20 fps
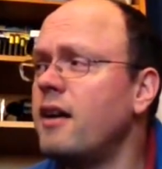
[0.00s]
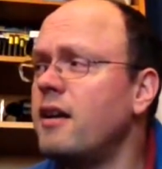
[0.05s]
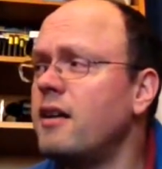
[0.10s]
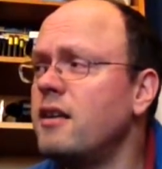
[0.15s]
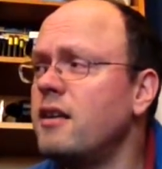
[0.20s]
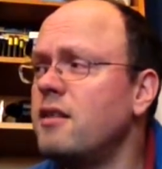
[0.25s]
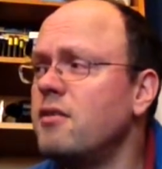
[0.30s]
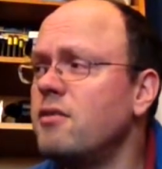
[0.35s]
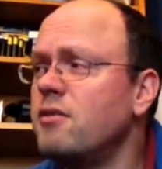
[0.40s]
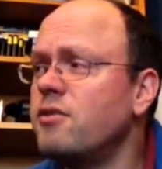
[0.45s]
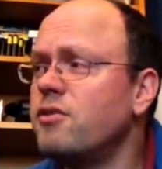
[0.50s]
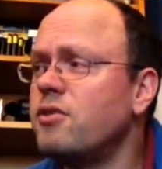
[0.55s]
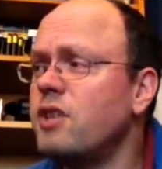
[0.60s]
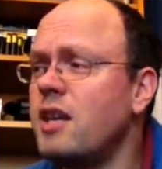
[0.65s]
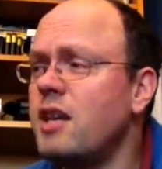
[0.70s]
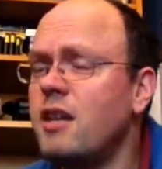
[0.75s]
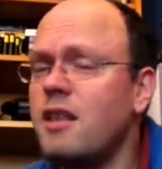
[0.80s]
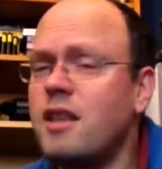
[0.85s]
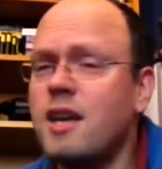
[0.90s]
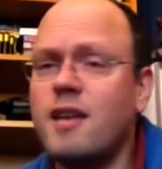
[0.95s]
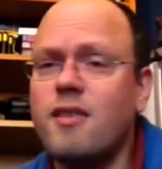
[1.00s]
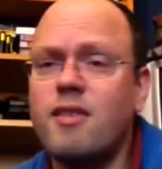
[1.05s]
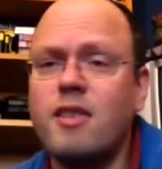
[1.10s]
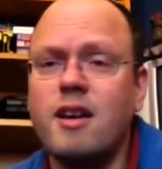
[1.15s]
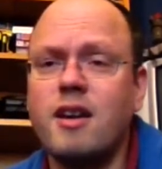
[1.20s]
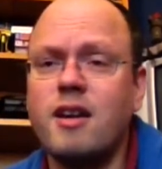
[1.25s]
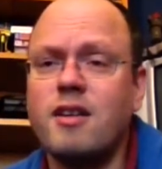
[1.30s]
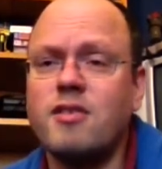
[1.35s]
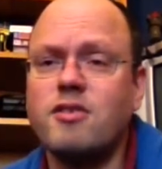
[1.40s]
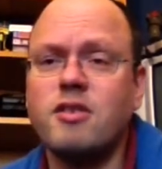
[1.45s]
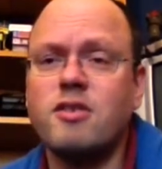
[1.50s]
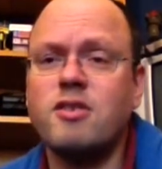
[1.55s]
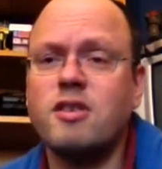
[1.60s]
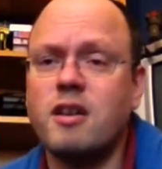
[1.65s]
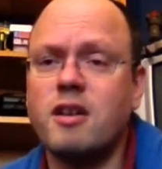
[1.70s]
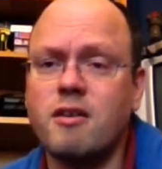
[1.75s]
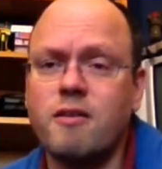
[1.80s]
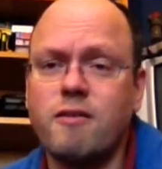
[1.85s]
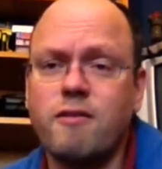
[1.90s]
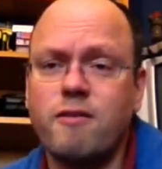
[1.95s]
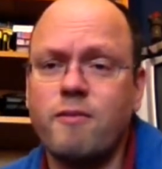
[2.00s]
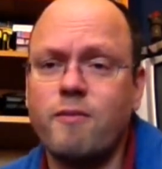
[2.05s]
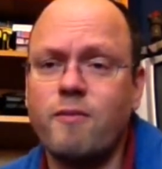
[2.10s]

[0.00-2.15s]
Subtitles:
you'll see that there's a ton of